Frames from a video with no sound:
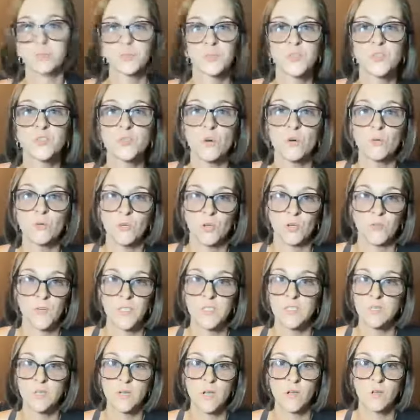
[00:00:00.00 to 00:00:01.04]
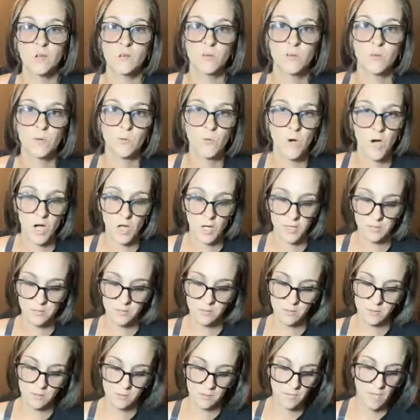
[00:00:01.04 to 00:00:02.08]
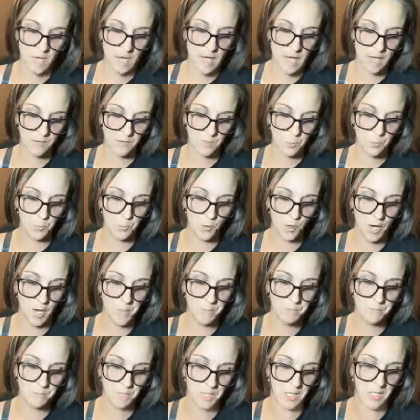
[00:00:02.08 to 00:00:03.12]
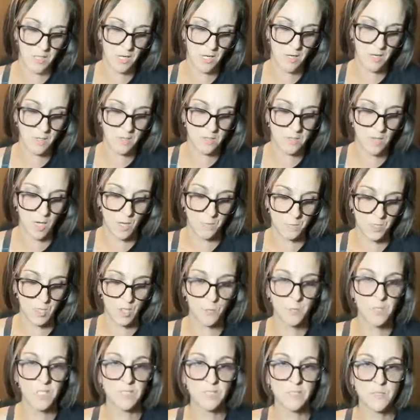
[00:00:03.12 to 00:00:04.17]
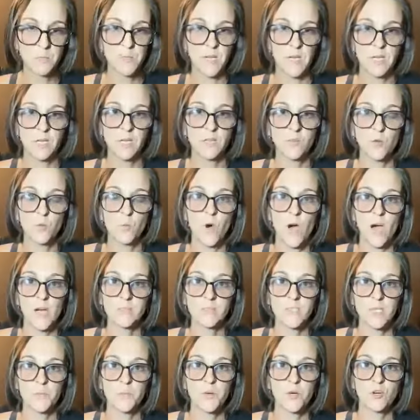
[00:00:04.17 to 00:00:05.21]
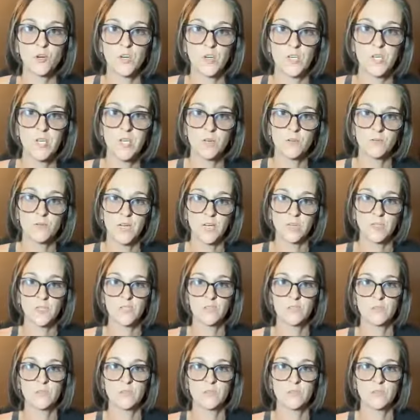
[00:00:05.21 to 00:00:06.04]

So nervous, and I don't know why. I have to prep because I'm going to be debating the wise hypocrite here very